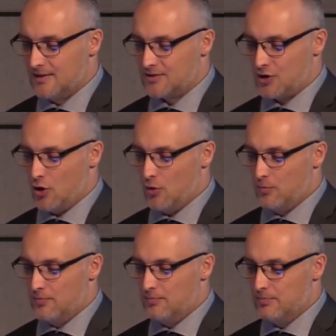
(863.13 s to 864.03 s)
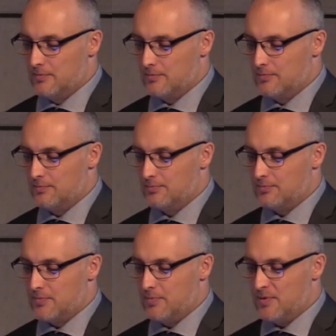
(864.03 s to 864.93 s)
So
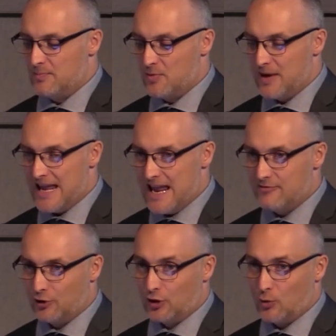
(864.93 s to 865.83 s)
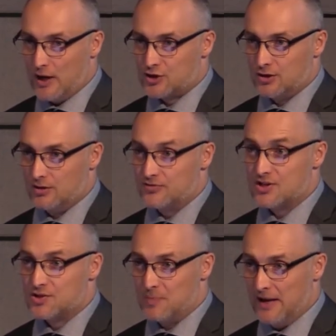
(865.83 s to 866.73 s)
the behavior in question of
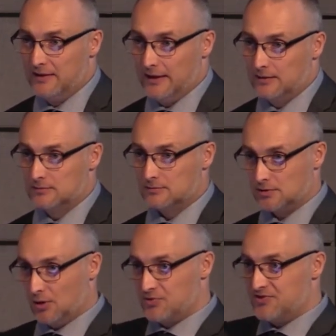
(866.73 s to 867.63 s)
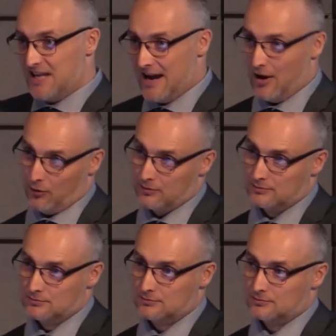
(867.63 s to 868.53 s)
suspending goes down.
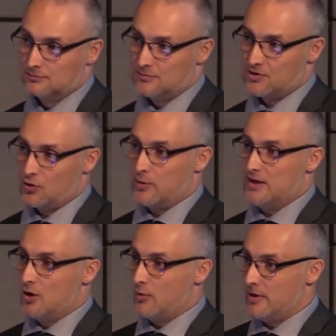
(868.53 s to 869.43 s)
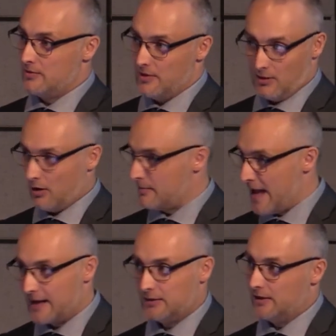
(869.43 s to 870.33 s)
So we know
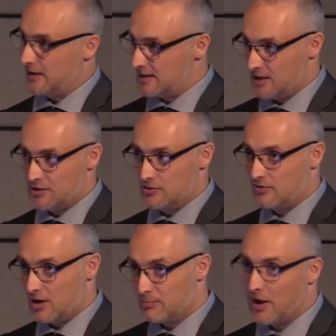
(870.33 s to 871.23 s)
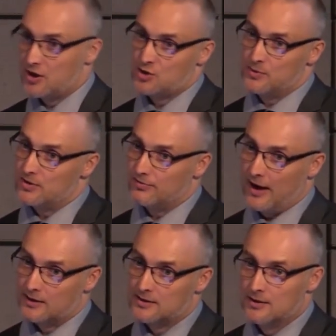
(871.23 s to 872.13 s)
automatically that tells you you've got a punishment
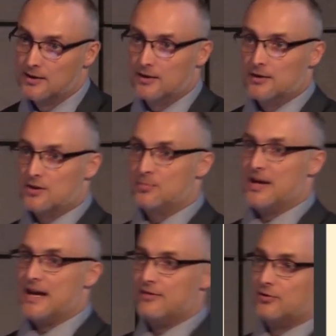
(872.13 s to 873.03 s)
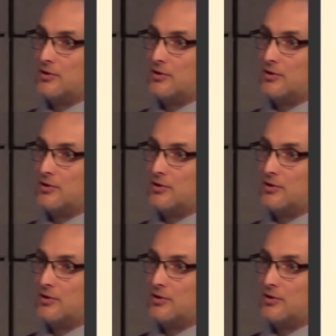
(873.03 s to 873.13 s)
effect. The behavior,